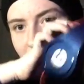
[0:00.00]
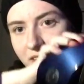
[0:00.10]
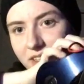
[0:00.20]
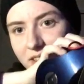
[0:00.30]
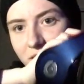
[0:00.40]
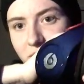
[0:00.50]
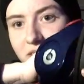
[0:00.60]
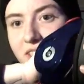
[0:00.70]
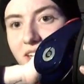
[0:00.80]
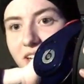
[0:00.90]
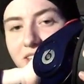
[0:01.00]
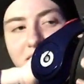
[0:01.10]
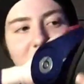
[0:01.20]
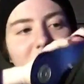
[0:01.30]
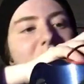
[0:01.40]
and they're really
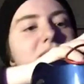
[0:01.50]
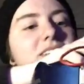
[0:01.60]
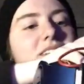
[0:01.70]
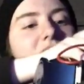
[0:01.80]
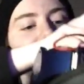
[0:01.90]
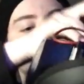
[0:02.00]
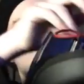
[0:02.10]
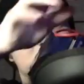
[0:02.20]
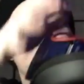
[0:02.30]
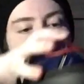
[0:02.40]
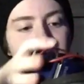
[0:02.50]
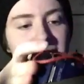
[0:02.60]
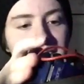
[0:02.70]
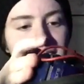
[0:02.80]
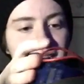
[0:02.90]
nice.
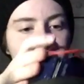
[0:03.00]
And